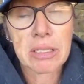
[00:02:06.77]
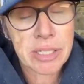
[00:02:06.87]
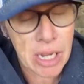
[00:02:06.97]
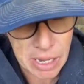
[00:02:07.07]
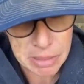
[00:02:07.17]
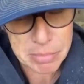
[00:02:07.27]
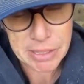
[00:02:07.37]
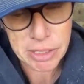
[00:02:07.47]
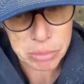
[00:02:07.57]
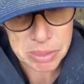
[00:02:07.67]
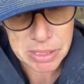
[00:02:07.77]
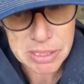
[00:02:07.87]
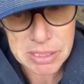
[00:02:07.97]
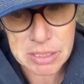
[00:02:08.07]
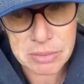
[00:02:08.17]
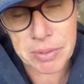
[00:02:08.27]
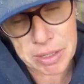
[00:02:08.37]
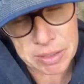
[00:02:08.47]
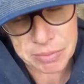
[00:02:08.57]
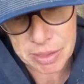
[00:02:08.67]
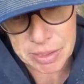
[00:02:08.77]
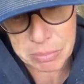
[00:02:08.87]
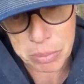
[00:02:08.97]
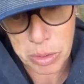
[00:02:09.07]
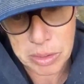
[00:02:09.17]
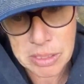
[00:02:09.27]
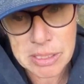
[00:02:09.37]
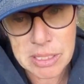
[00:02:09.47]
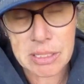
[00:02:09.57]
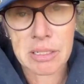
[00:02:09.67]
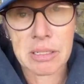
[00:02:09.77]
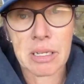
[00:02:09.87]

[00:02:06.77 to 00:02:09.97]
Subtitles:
Time management is very, very important.